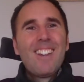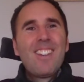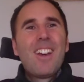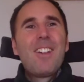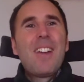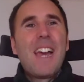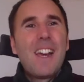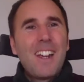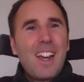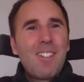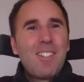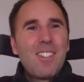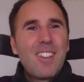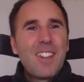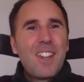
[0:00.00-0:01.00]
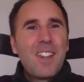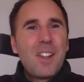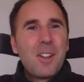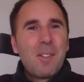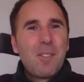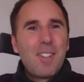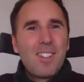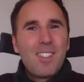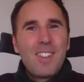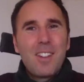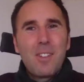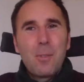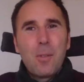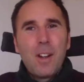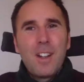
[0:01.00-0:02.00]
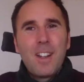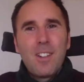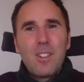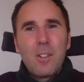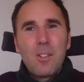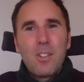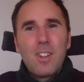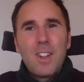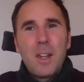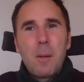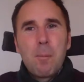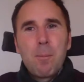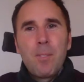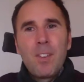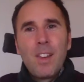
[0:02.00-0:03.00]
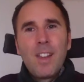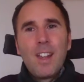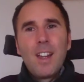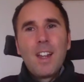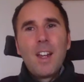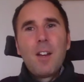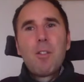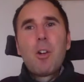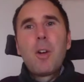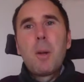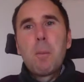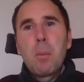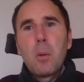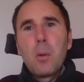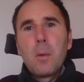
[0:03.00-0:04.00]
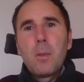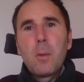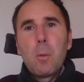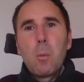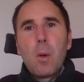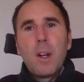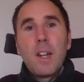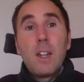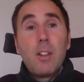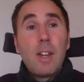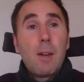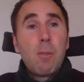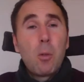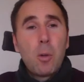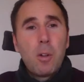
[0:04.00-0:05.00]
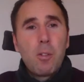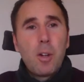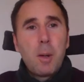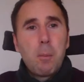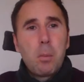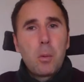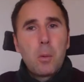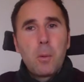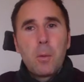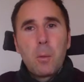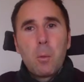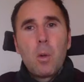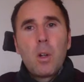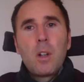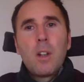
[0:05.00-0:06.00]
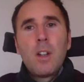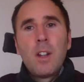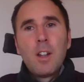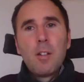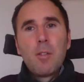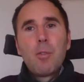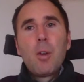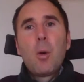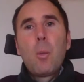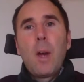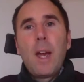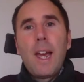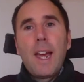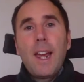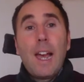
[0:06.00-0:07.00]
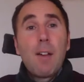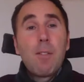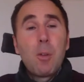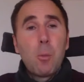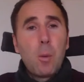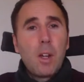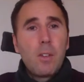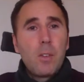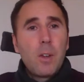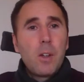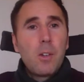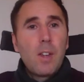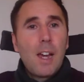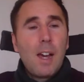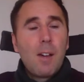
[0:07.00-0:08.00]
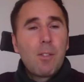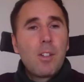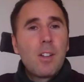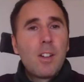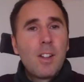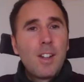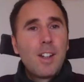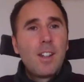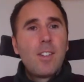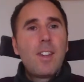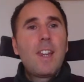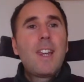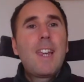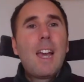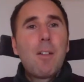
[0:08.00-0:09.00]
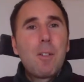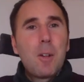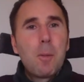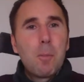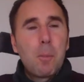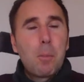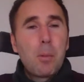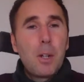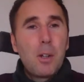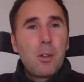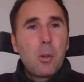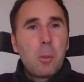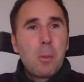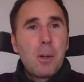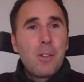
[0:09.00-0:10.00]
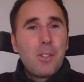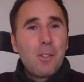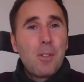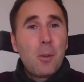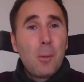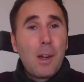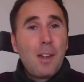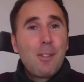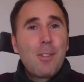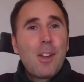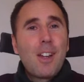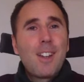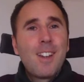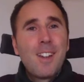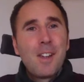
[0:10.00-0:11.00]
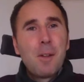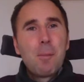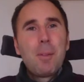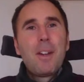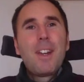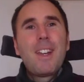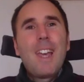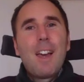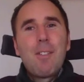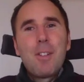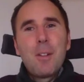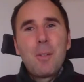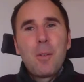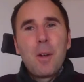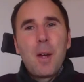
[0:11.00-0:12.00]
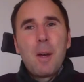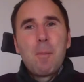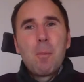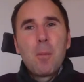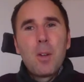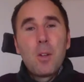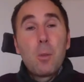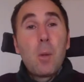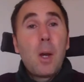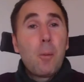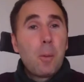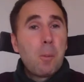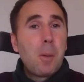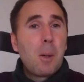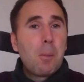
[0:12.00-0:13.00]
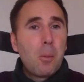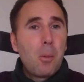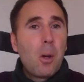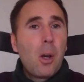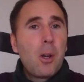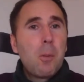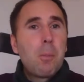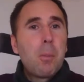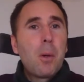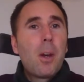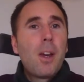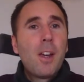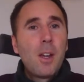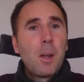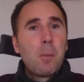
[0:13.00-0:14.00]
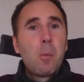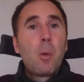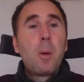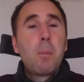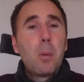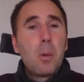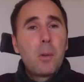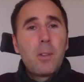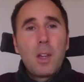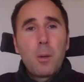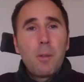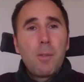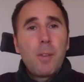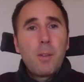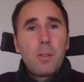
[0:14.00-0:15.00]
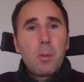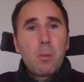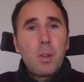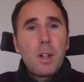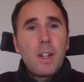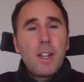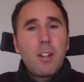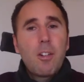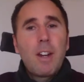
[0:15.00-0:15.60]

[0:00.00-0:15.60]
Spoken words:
So yeah, Gavin said he couldn't miss this one. It's obviously a very important one in general, and a very important one for where Gavin works. Those that haven't seen Gavin, I'm pretty sure most of you will have done, but Gavin has worked with Purple Goat, but more importantly, we've done some really